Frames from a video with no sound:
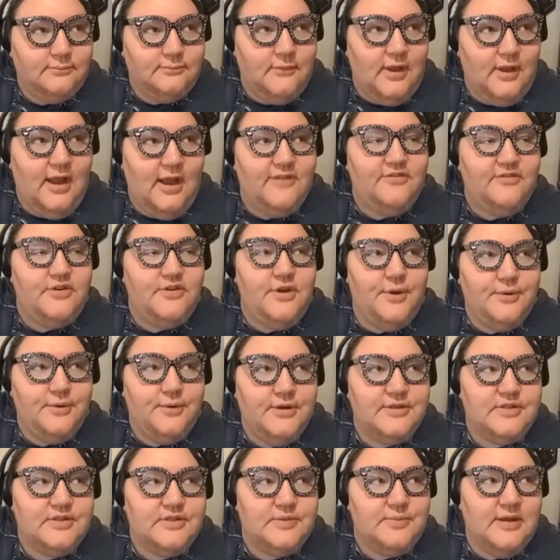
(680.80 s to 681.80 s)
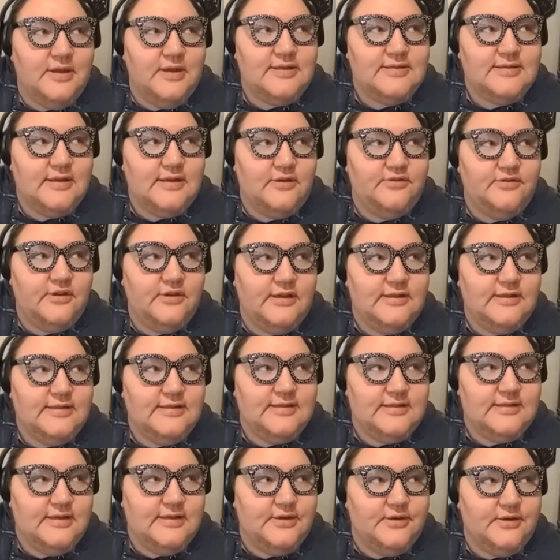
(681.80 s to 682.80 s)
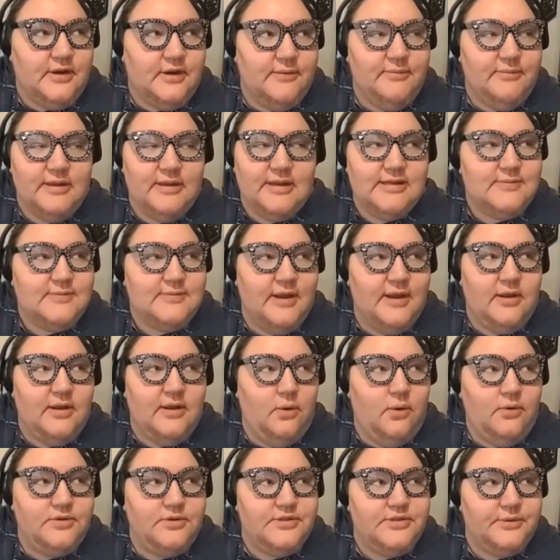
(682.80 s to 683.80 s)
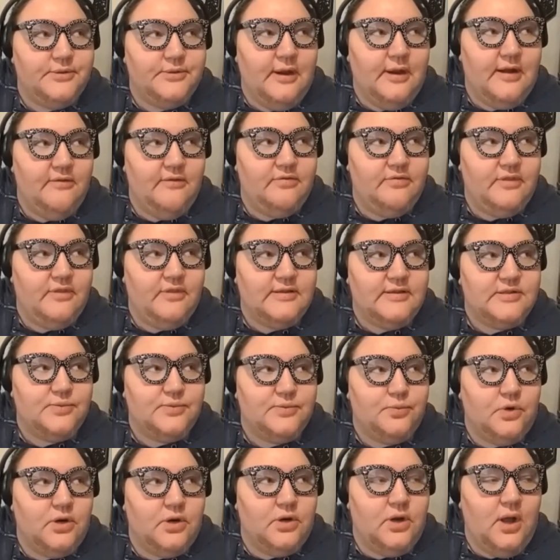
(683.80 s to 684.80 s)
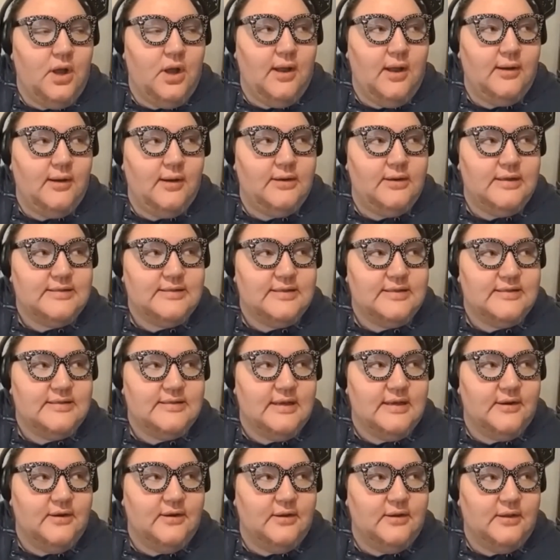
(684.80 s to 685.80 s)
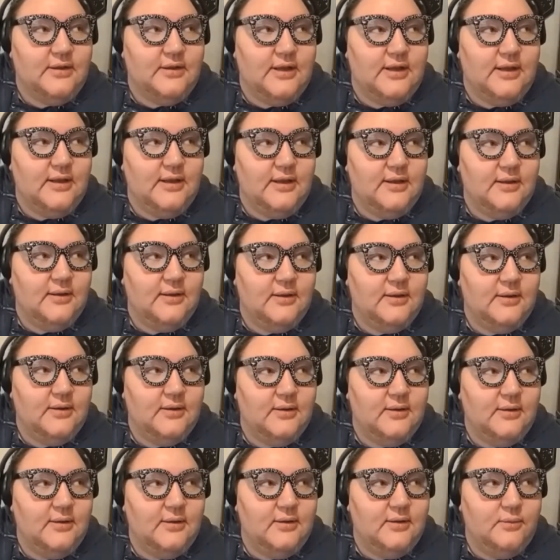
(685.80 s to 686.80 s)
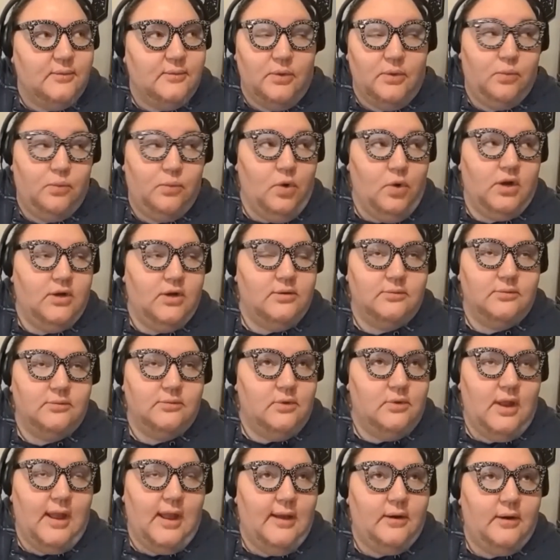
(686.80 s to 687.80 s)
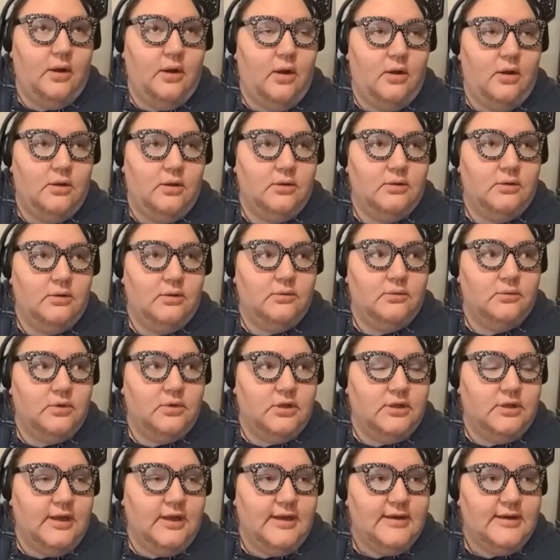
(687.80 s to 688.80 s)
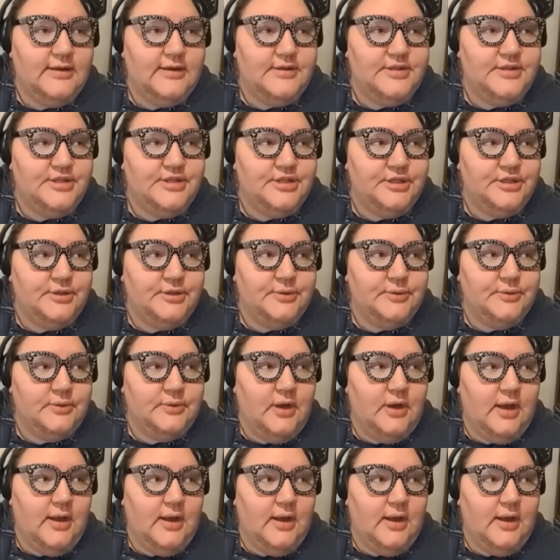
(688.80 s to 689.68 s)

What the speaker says: I've noticed myself considering, because my goals around this were not necessarily, weren't at all related to